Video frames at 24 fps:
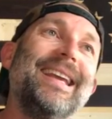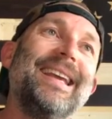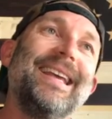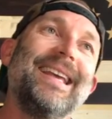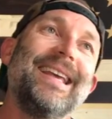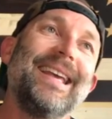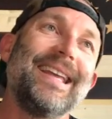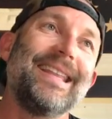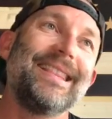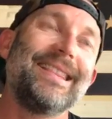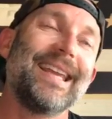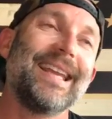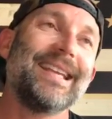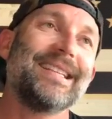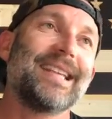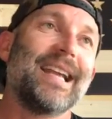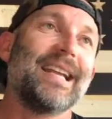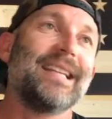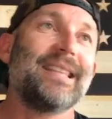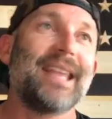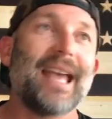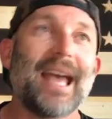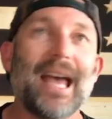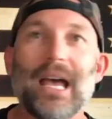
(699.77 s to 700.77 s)
and things
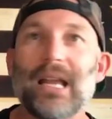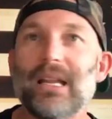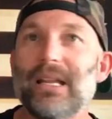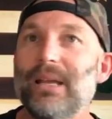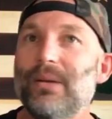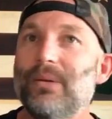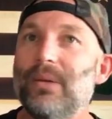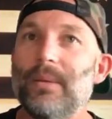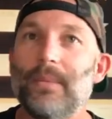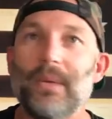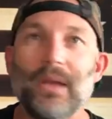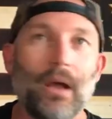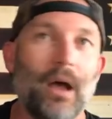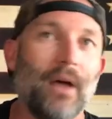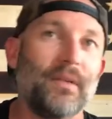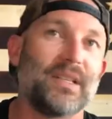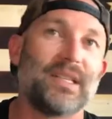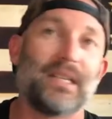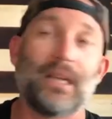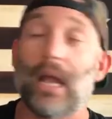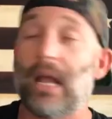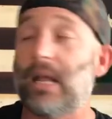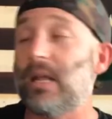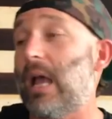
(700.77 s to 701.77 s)
like that. I mean,
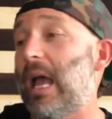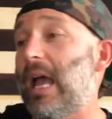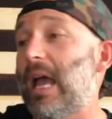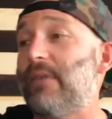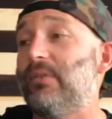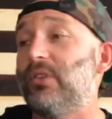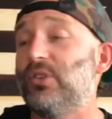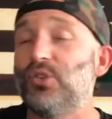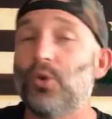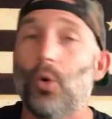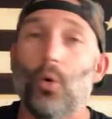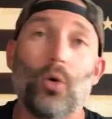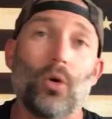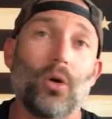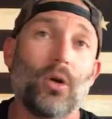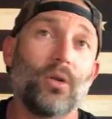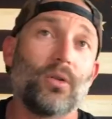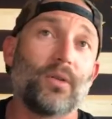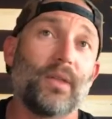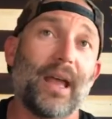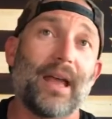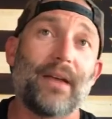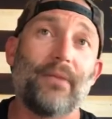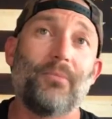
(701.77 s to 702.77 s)
obviously, I have a
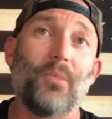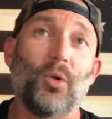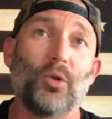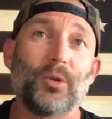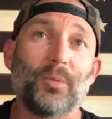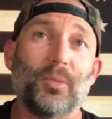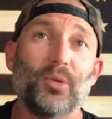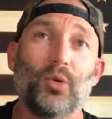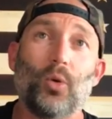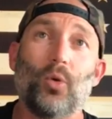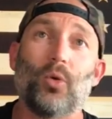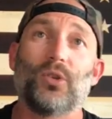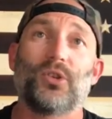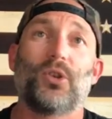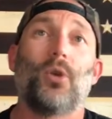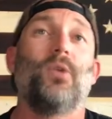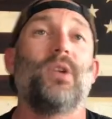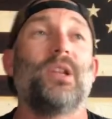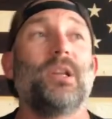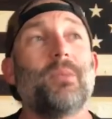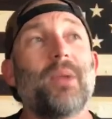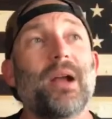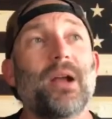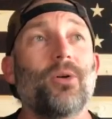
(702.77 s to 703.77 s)
door. I have multiple doors
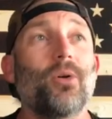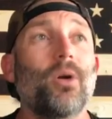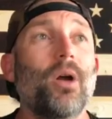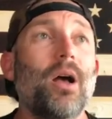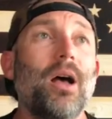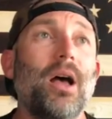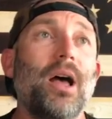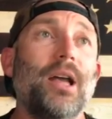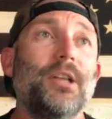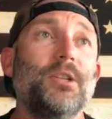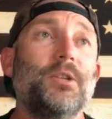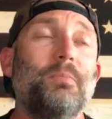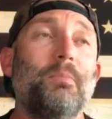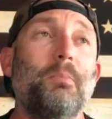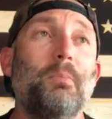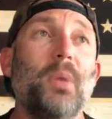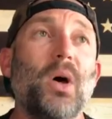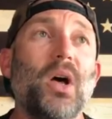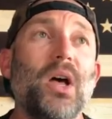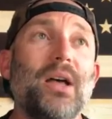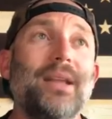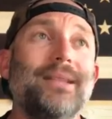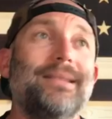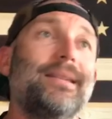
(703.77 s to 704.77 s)
going into my garage,
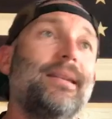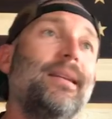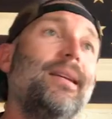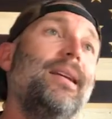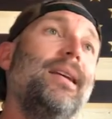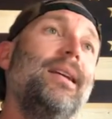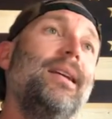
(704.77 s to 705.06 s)
but